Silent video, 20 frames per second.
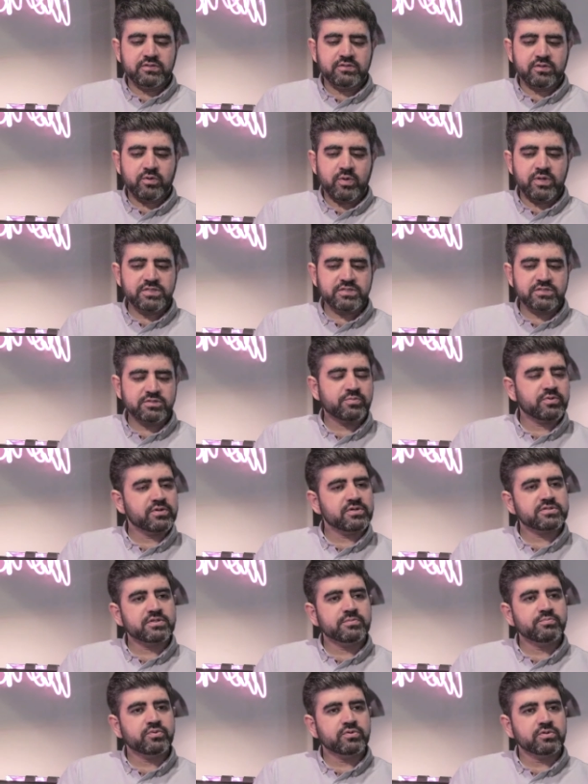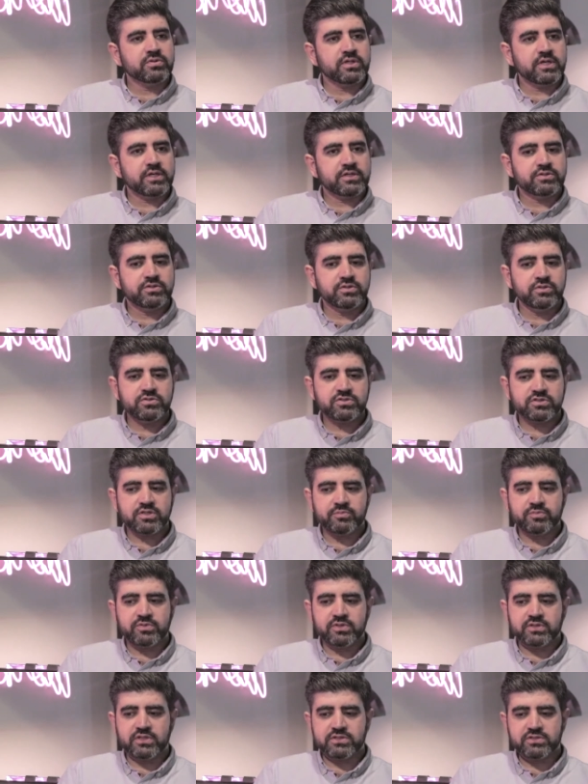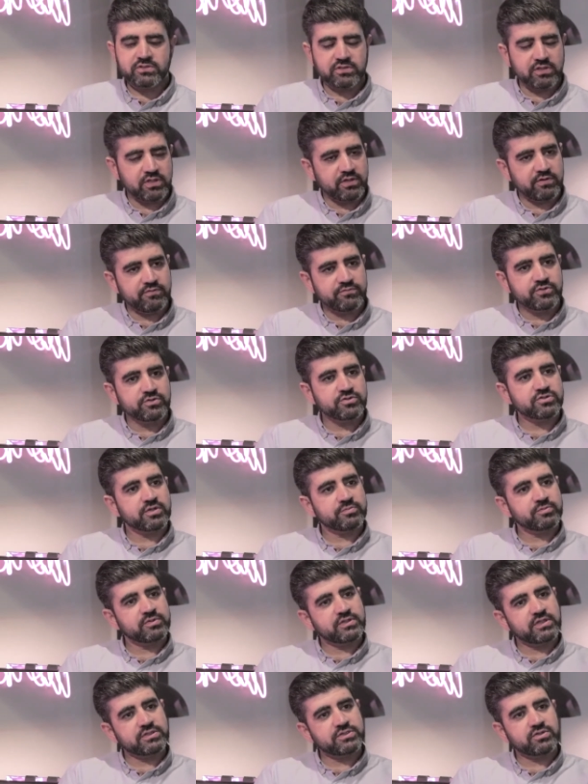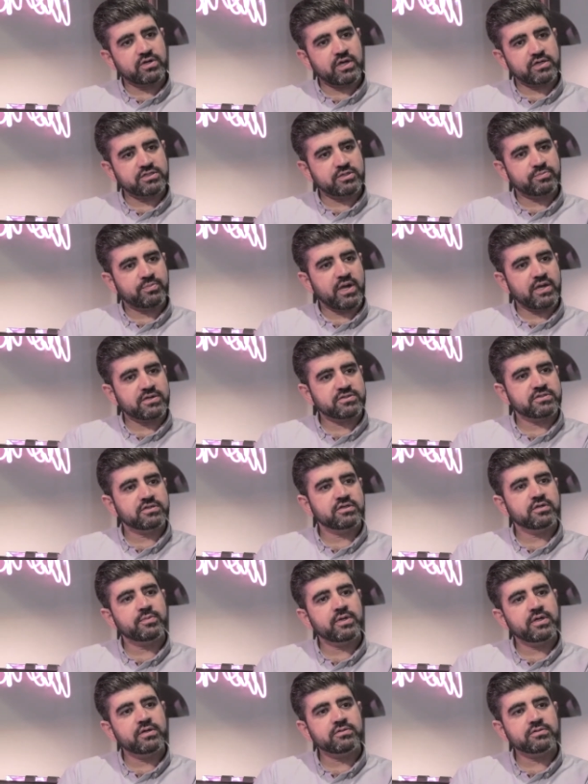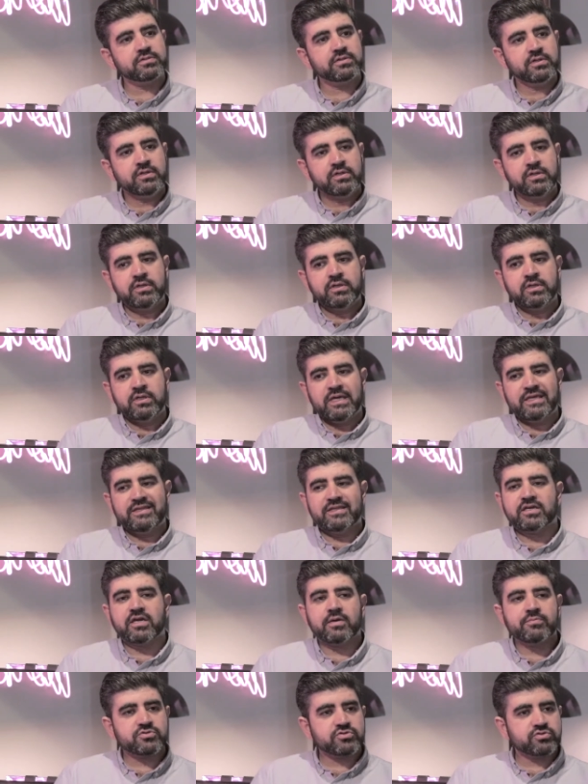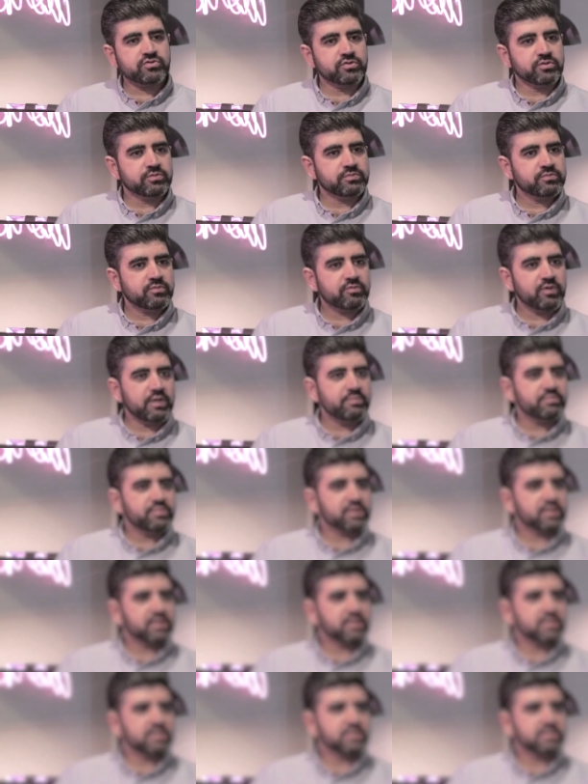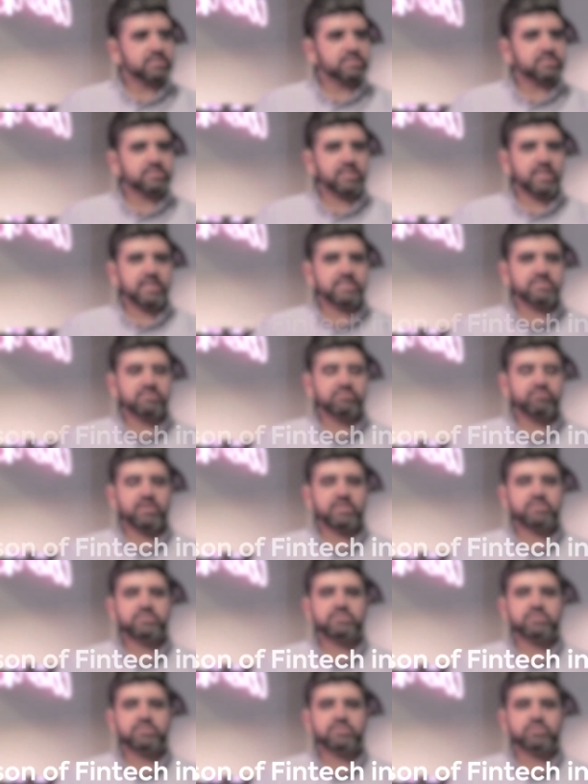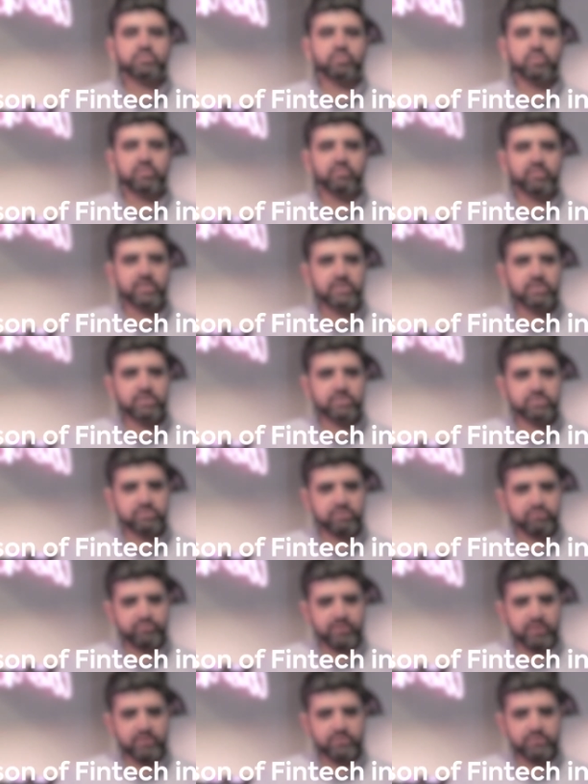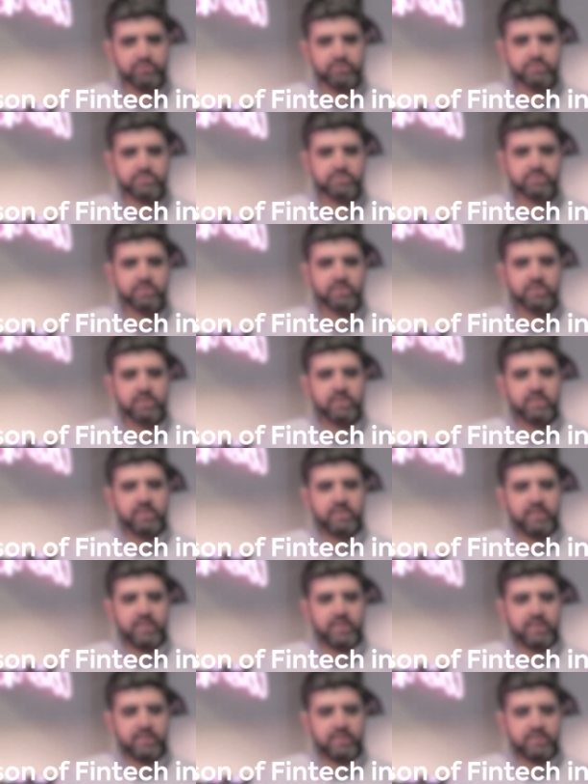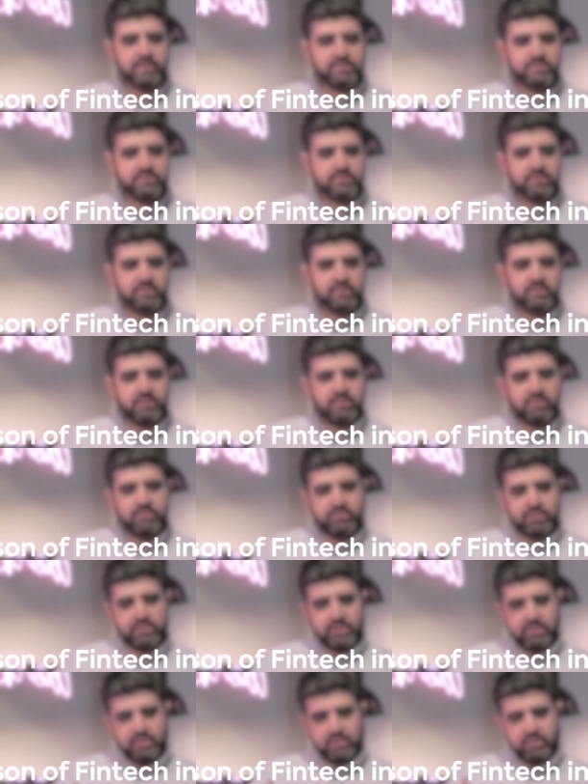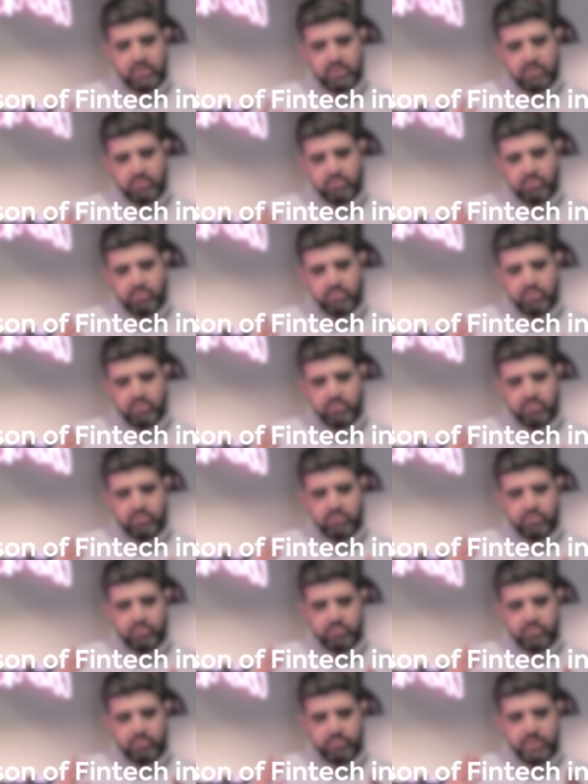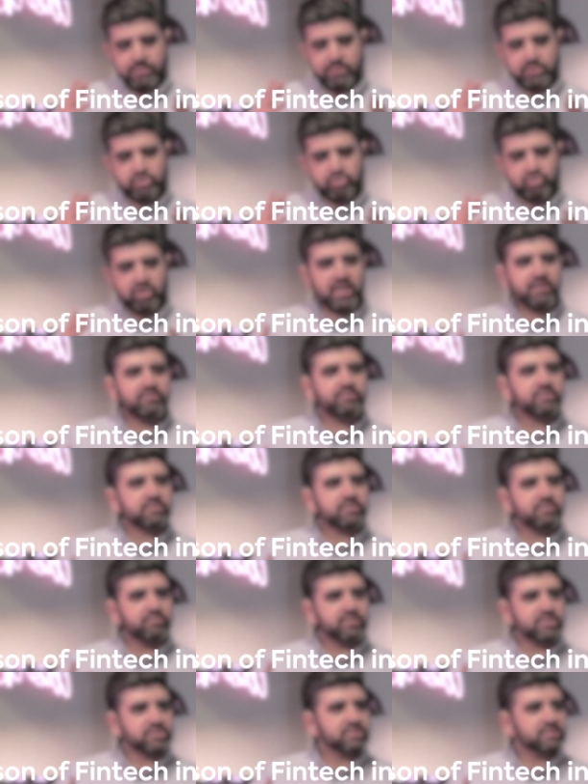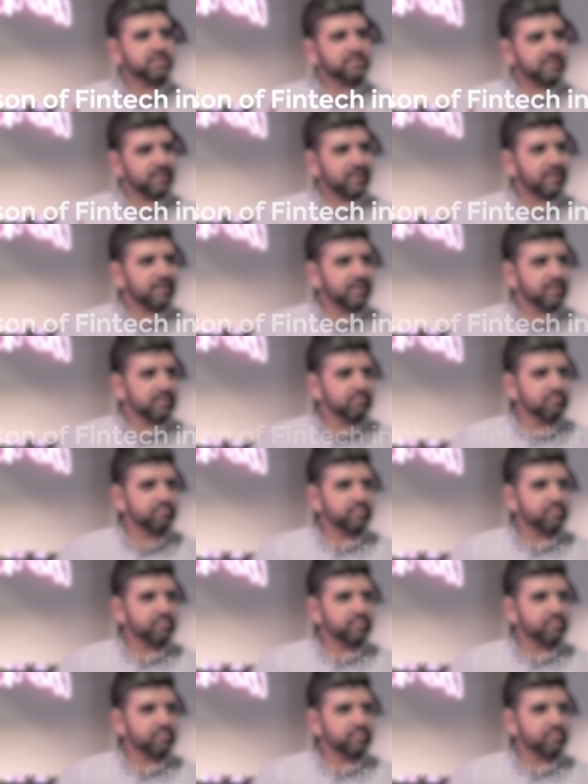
The equation is pretty simple, like do something that you love, do something that you're actually passionate about, and that comes through, right? Because as investors, we're really looking to the founders as the, the people driving the vision that they have.